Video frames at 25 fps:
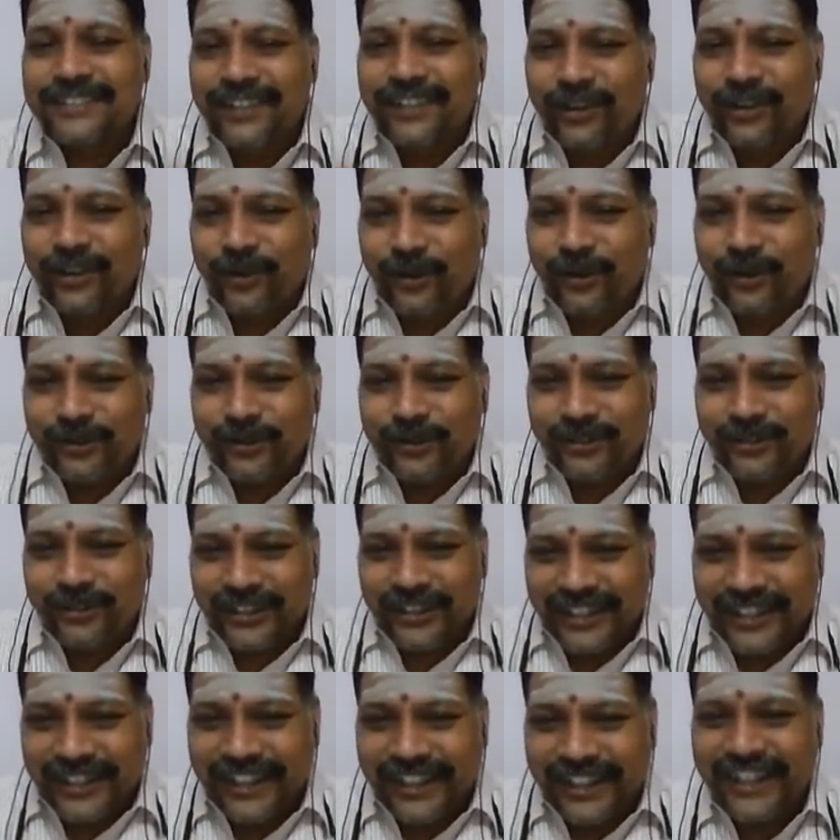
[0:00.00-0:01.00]
go to the
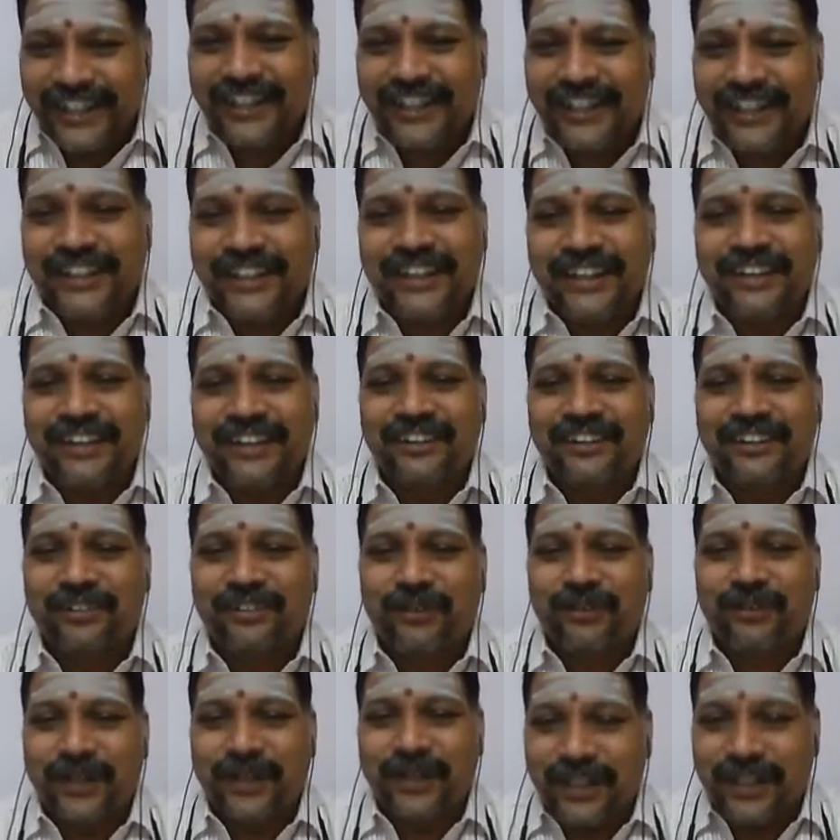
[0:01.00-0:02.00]
technically.
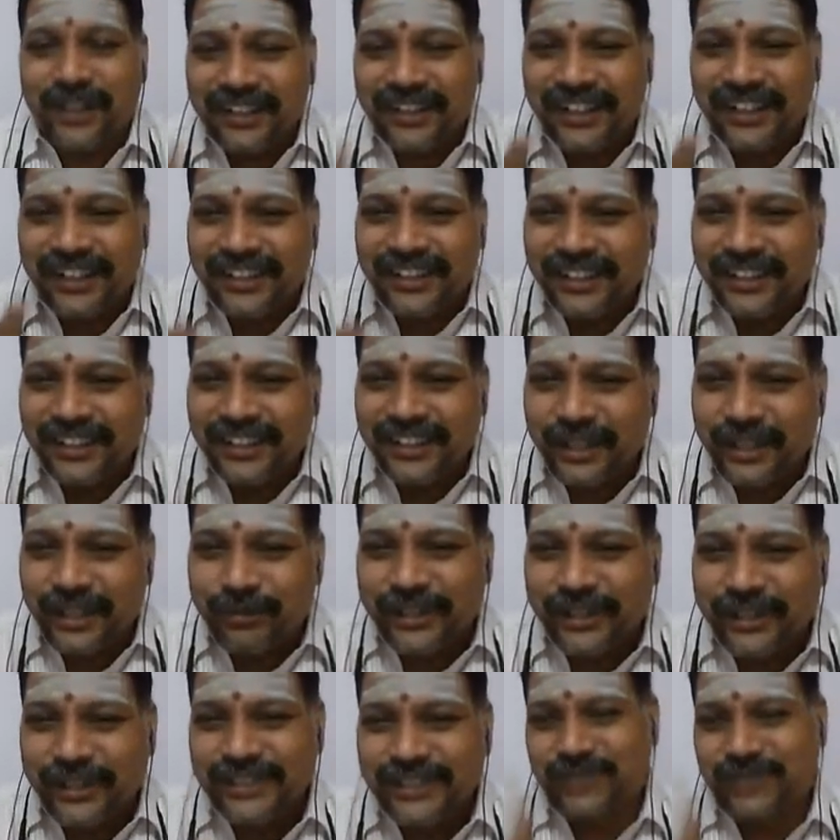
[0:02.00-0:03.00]
What are the
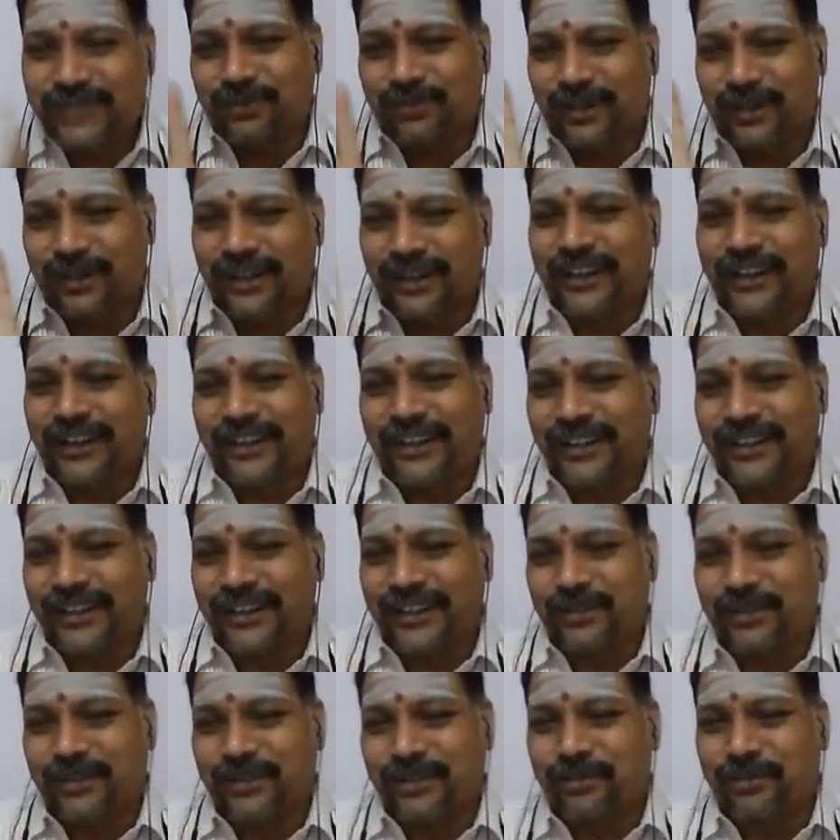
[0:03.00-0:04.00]
determinants for
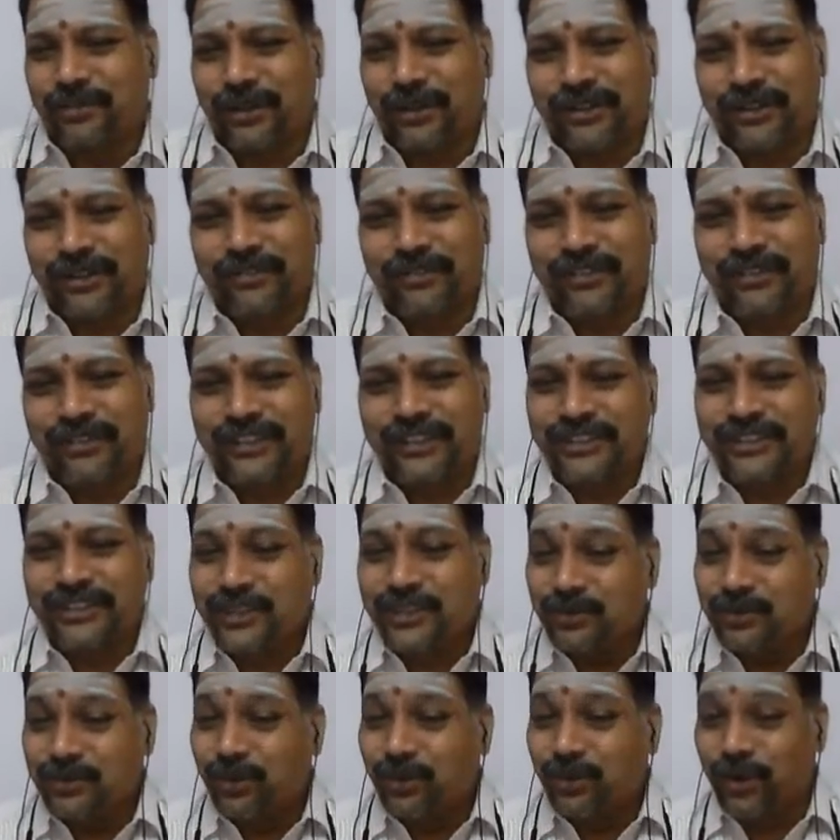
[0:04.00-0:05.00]
agricultural productivity? This
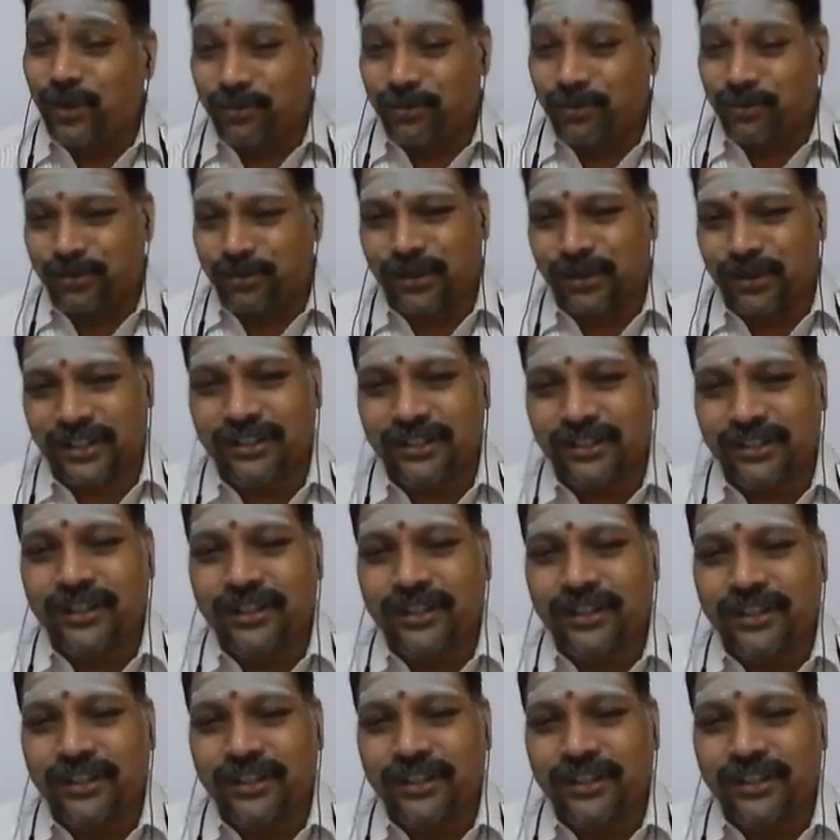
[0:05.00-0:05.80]
is more important.